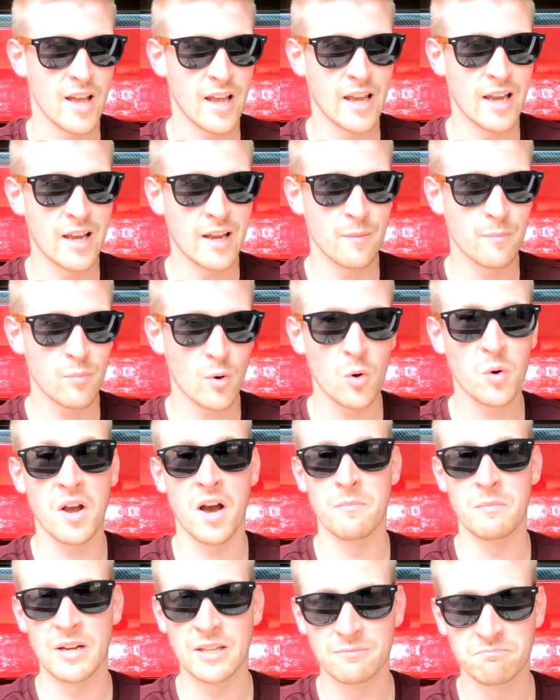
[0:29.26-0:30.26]
it broke
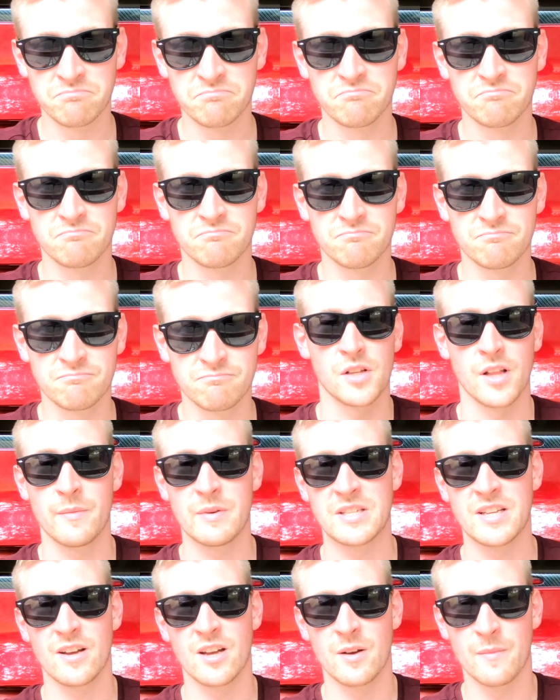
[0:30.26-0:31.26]
on me. So let
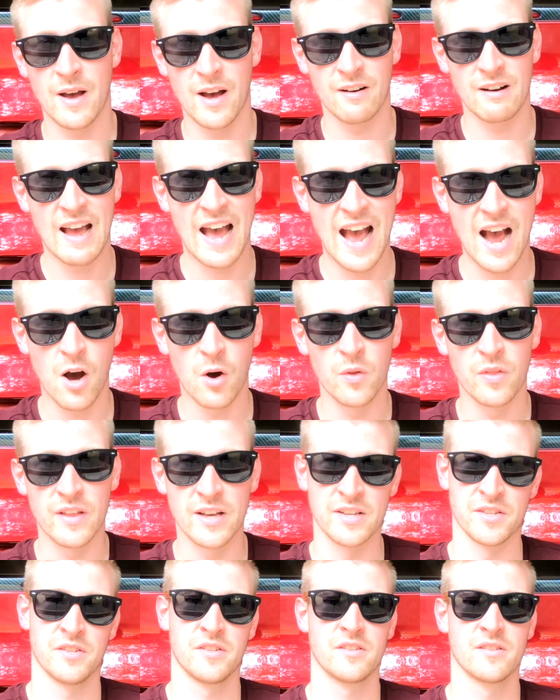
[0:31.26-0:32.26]
me tell you about how
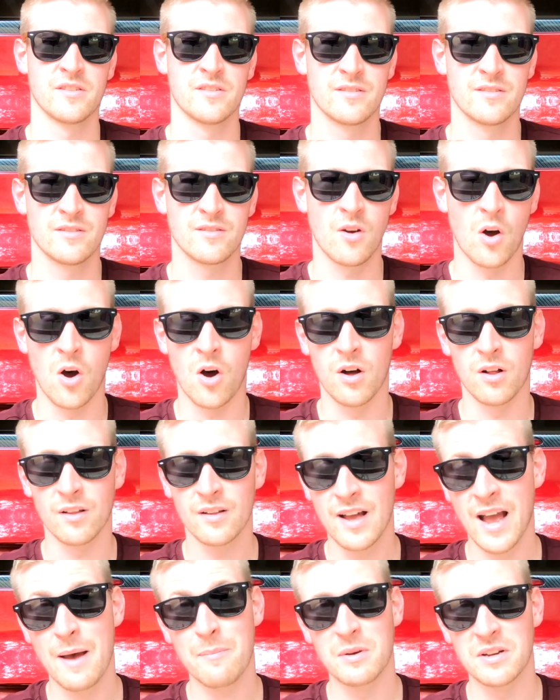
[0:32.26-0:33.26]
this
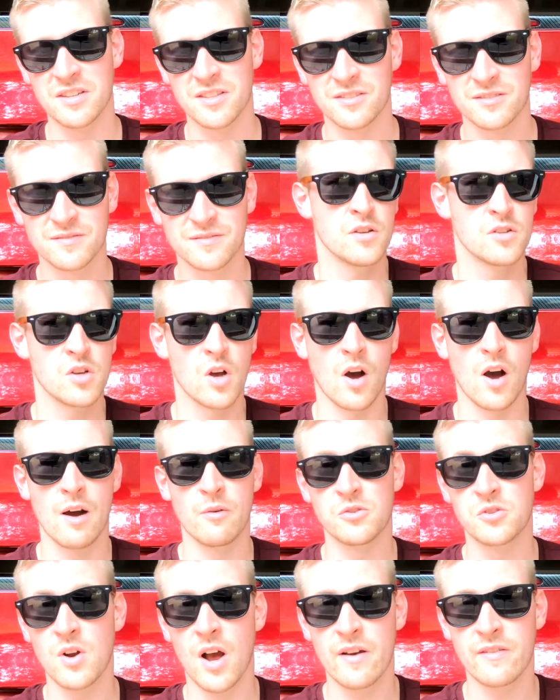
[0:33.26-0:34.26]
all happened. So I
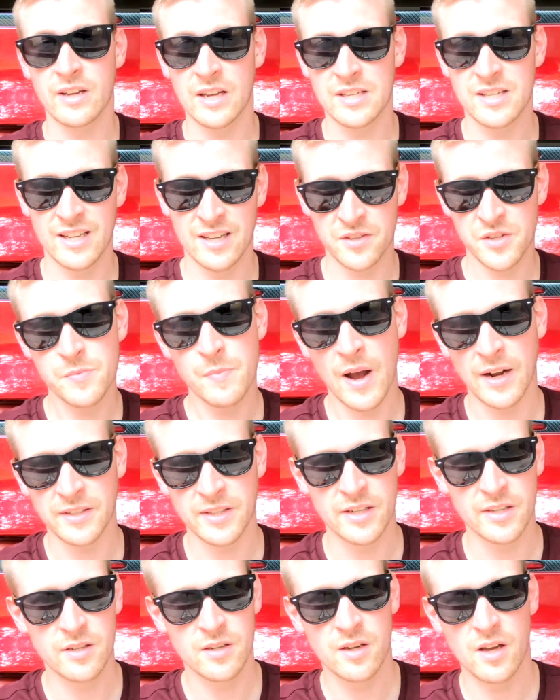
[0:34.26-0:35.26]
was driving it to get
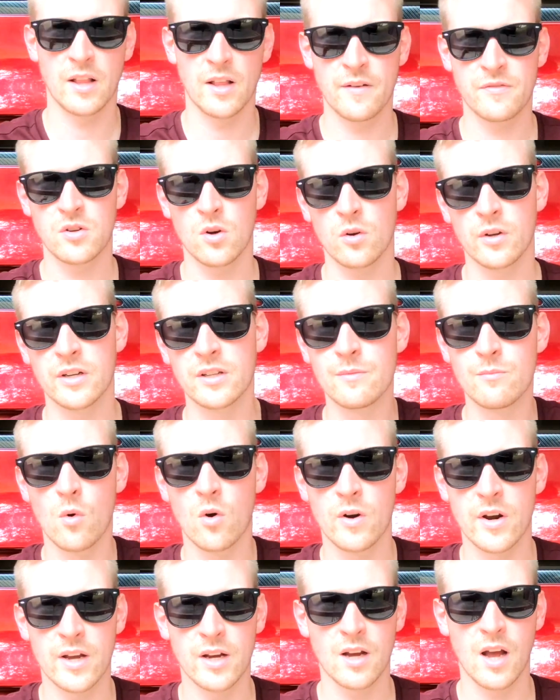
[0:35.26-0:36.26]
inspected. I left early in the
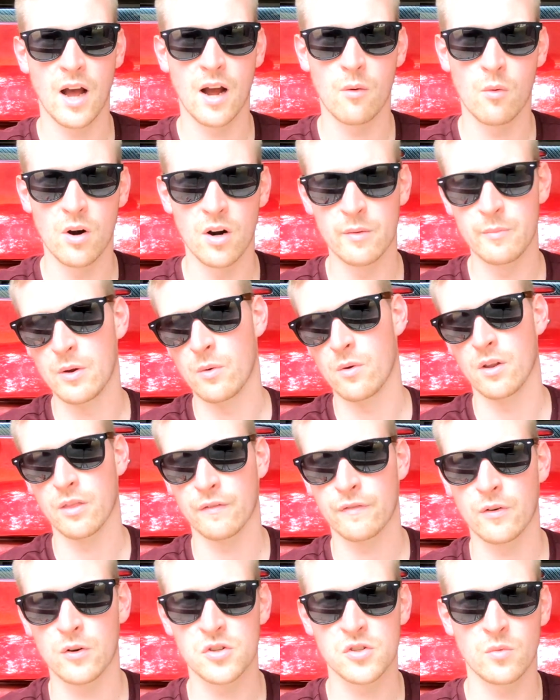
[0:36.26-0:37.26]
morning. I wanted to be one of
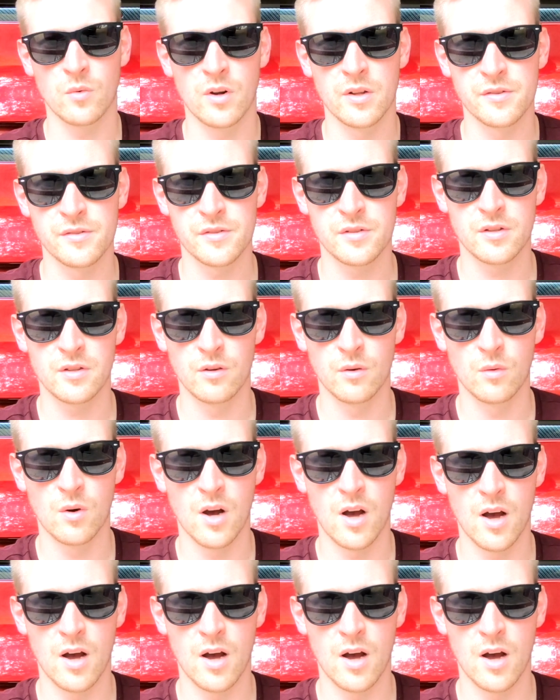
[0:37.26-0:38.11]
the first ones to